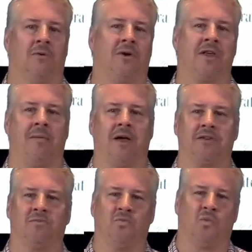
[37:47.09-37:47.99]
One time I
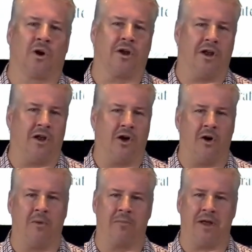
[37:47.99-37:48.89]
was working at
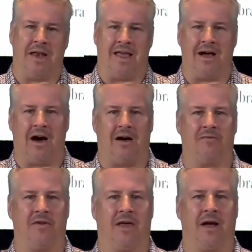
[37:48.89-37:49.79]
home on my day
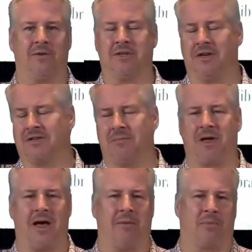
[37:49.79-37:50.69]
off, and I was into some
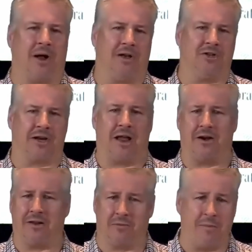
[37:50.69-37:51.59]
kind of project. I
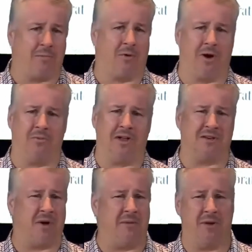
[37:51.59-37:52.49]
don't even remember what it
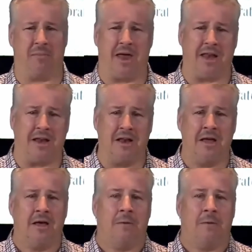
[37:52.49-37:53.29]
was. It might have been painting.